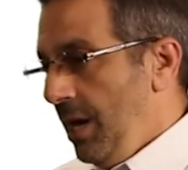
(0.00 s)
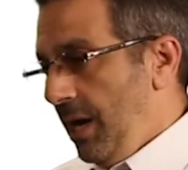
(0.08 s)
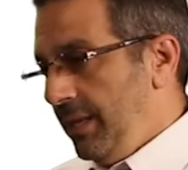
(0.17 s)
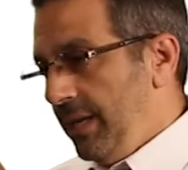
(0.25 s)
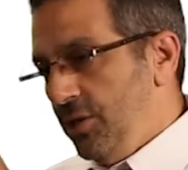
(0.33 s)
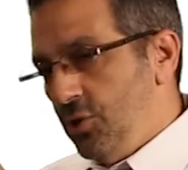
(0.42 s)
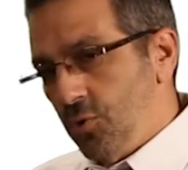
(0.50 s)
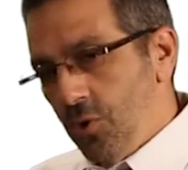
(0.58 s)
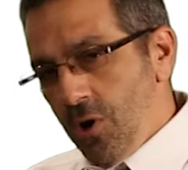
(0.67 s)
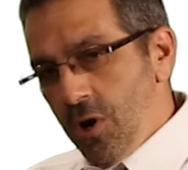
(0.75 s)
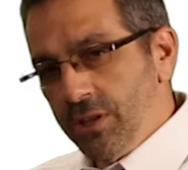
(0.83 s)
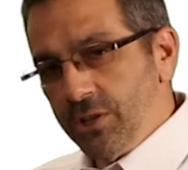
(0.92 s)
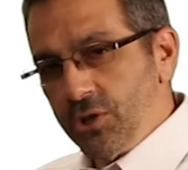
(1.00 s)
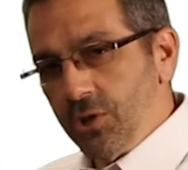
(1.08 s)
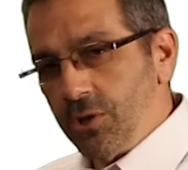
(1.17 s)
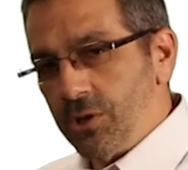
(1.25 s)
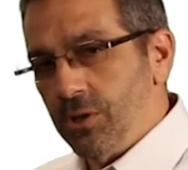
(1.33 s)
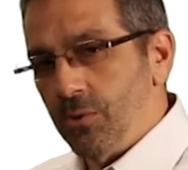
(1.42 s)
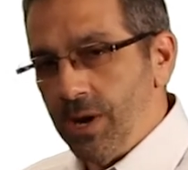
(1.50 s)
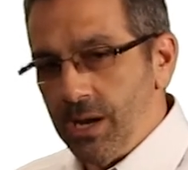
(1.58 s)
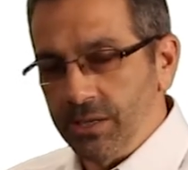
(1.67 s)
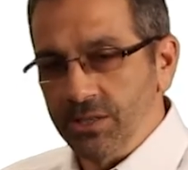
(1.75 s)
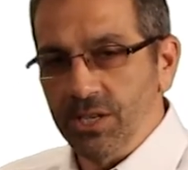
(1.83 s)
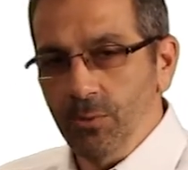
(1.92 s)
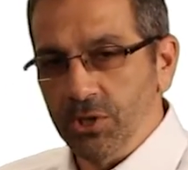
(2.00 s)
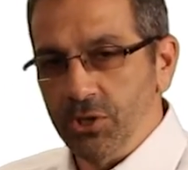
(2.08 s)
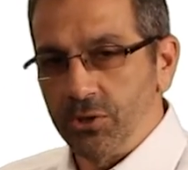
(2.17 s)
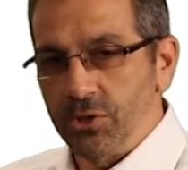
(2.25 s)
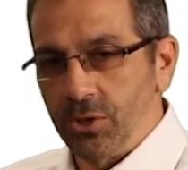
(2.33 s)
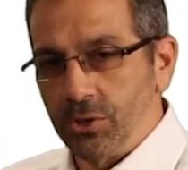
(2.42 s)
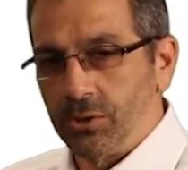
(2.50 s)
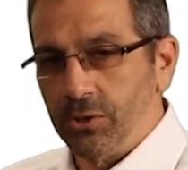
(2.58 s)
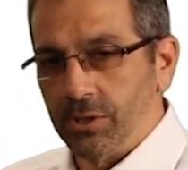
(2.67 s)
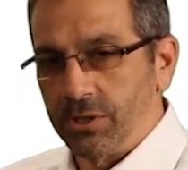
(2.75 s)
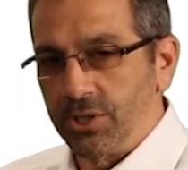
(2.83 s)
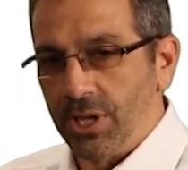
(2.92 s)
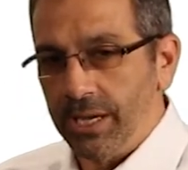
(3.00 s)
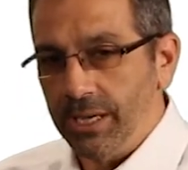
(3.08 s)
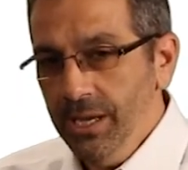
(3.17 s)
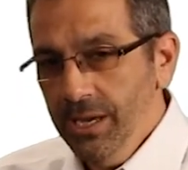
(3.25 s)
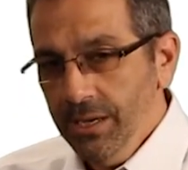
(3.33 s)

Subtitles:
And then draw the circle around and see what your circle looks like.